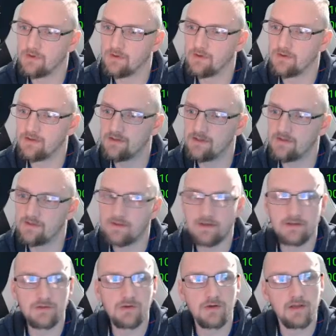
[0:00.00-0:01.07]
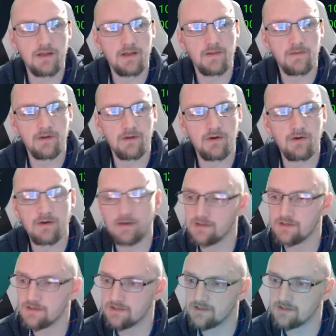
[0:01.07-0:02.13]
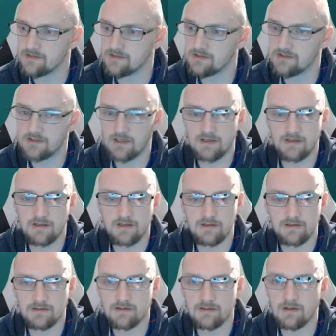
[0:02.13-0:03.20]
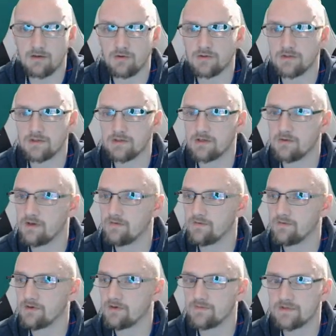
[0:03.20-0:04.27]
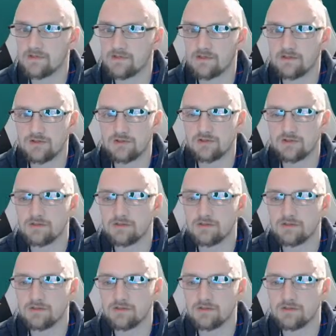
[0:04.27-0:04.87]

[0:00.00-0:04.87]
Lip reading: Is there things on here that I could ascend? No, because I don't have enough ascension